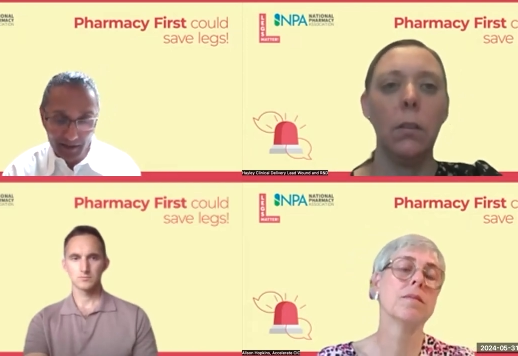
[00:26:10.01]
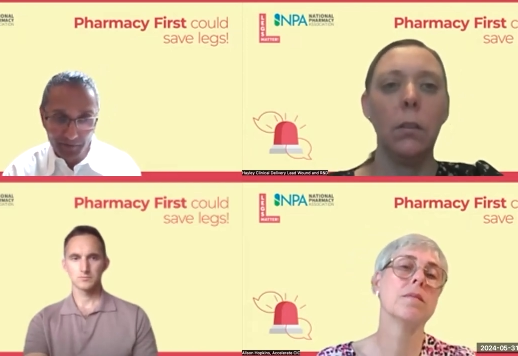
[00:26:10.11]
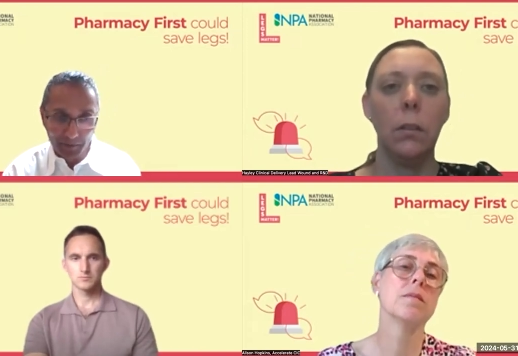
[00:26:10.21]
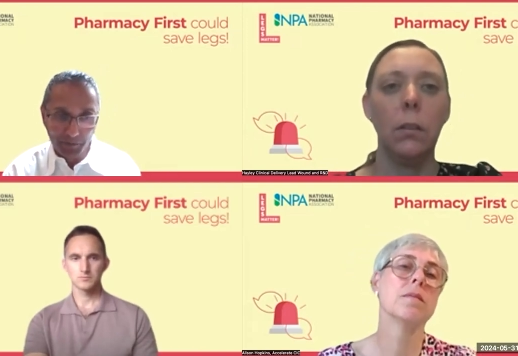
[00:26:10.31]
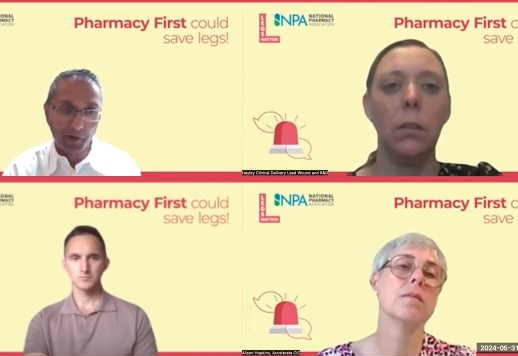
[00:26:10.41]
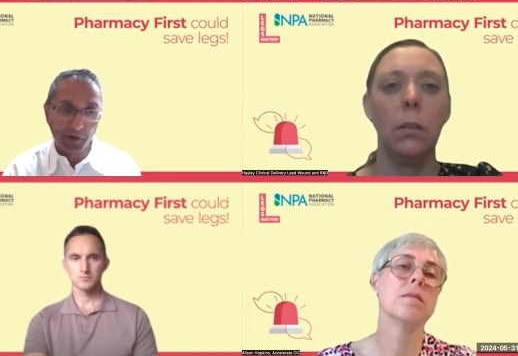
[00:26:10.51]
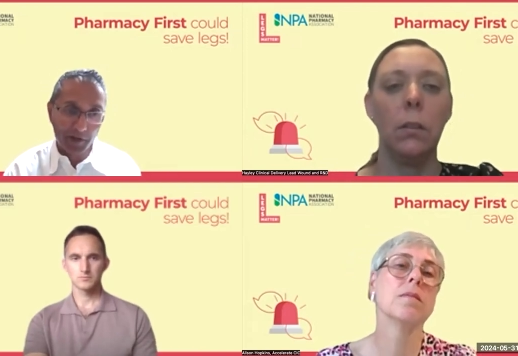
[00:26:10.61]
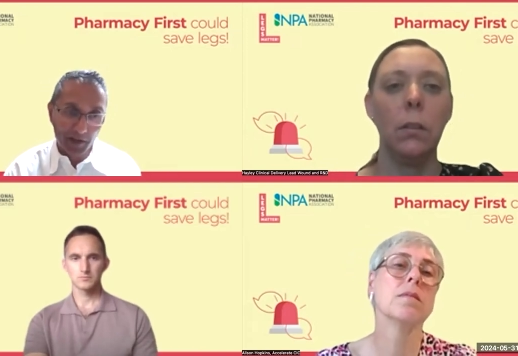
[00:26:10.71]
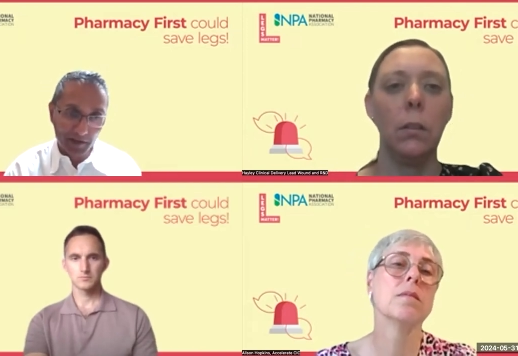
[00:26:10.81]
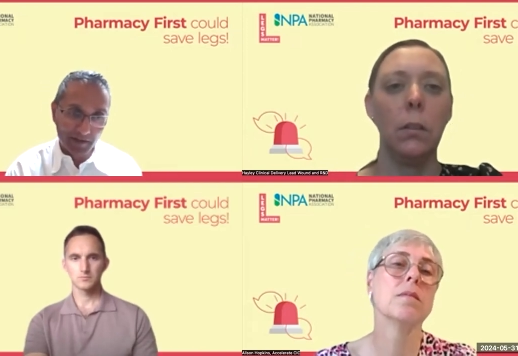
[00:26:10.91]
Speaker 1: if
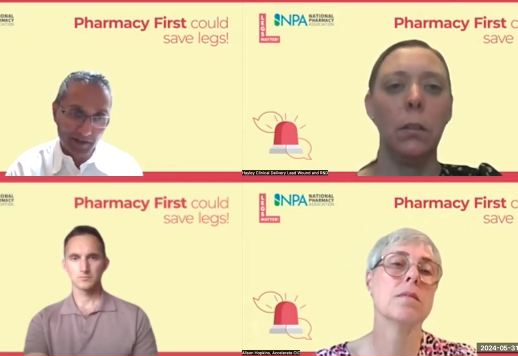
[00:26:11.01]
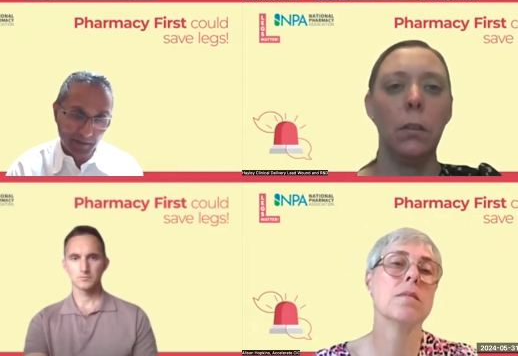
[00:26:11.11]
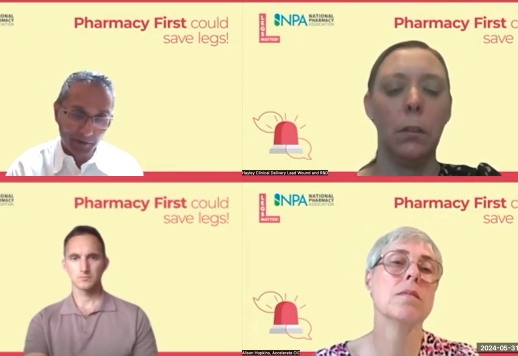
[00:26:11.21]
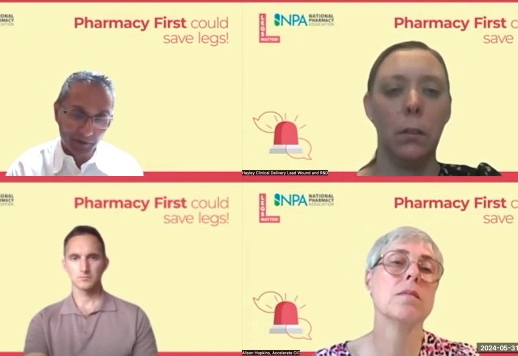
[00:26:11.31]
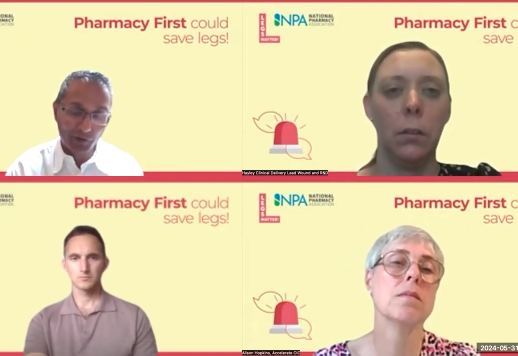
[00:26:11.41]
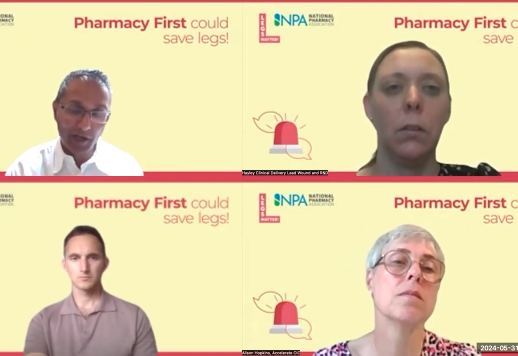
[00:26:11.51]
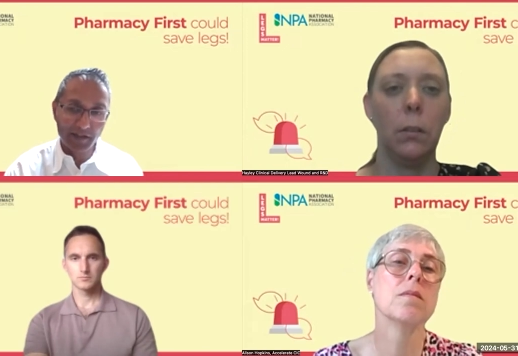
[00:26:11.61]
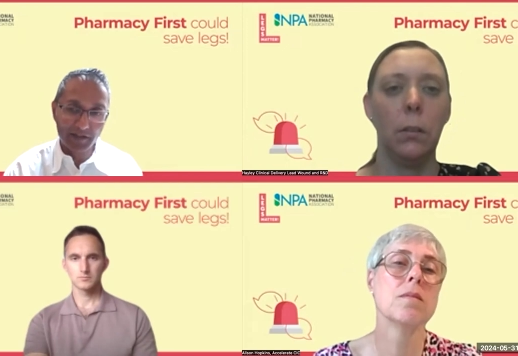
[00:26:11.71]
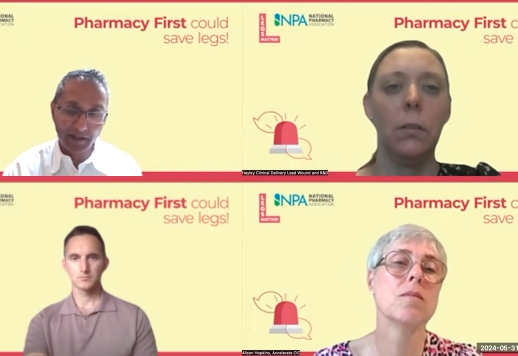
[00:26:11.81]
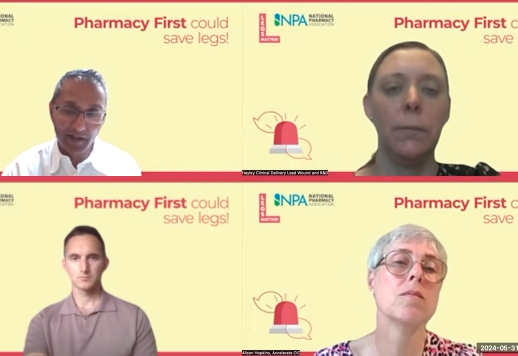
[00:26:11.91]
appropriate, simple
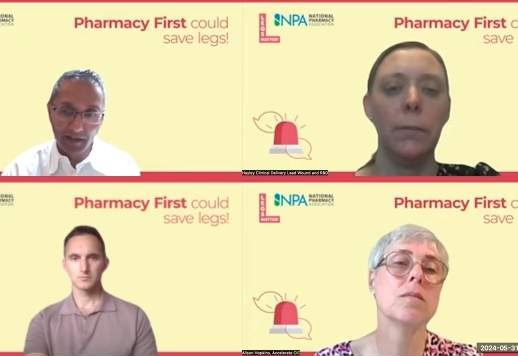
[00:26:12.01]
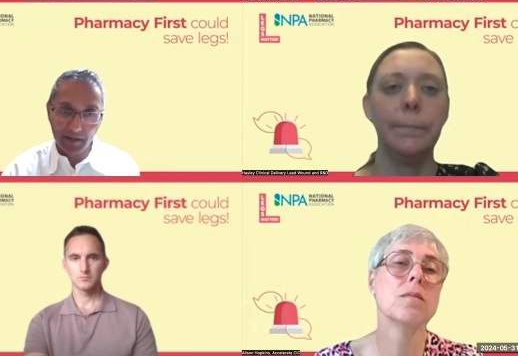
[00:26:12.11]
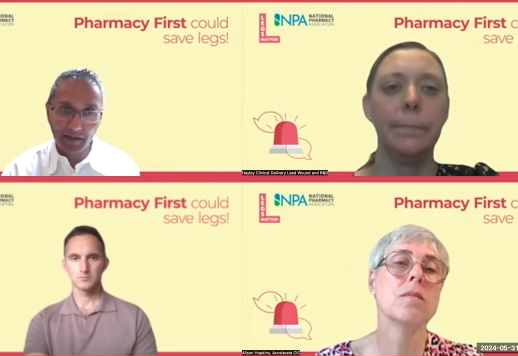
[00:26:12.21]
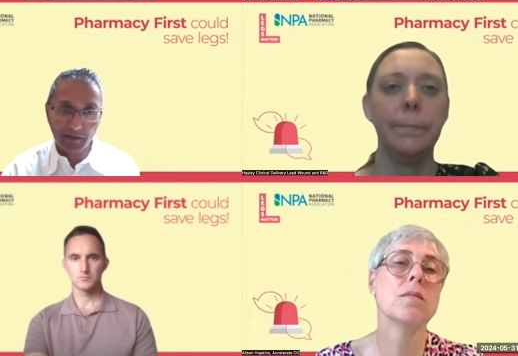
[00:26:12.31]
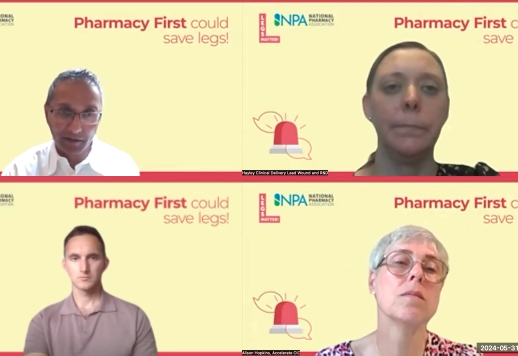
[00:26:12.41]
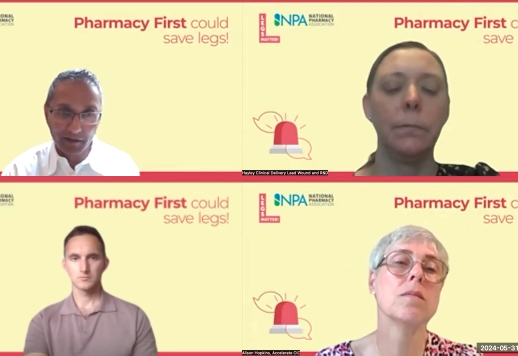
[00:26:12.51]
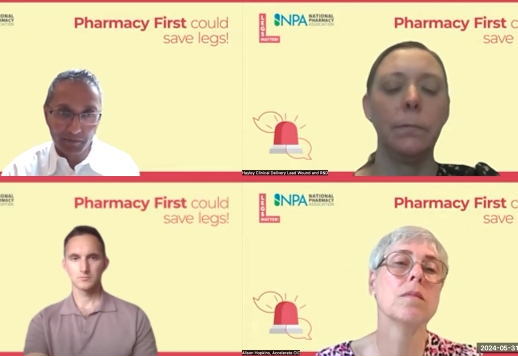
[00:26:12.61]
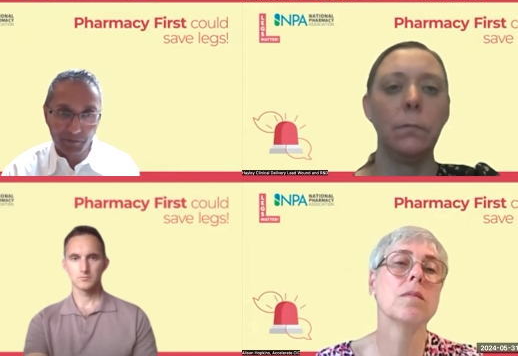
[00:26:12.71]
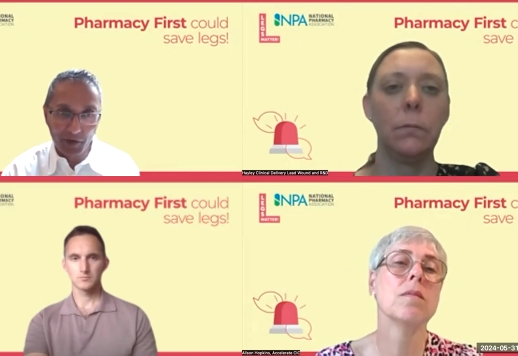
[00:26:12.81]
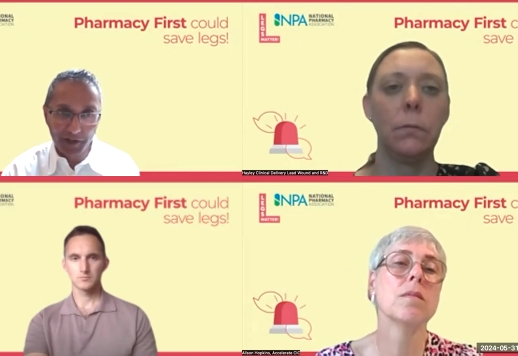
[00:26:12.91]
dressing and
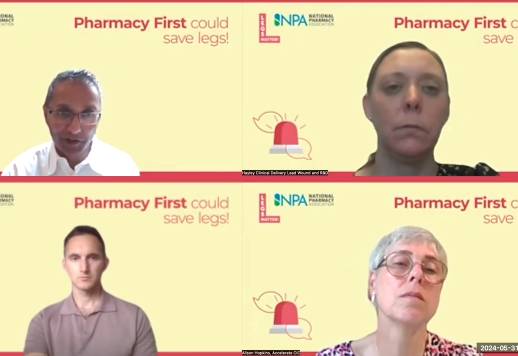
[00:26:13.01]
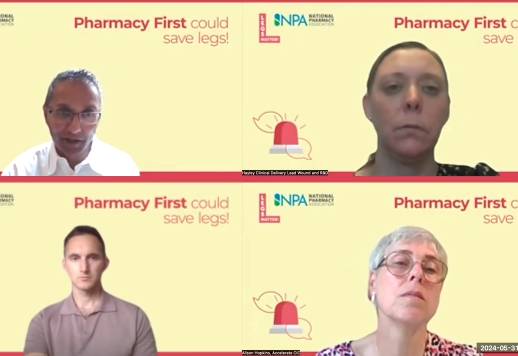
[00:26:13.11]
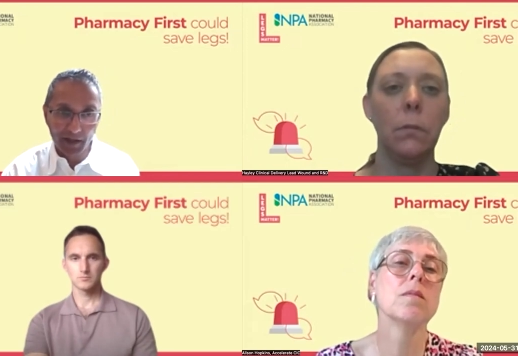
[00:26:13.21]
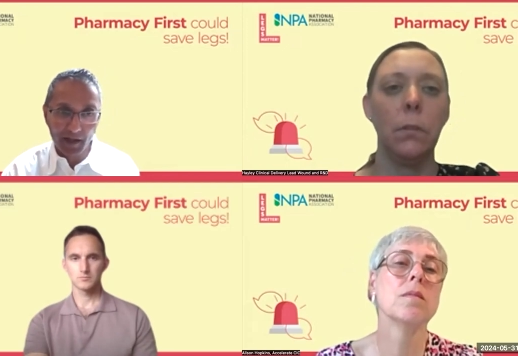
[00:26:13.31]
compression.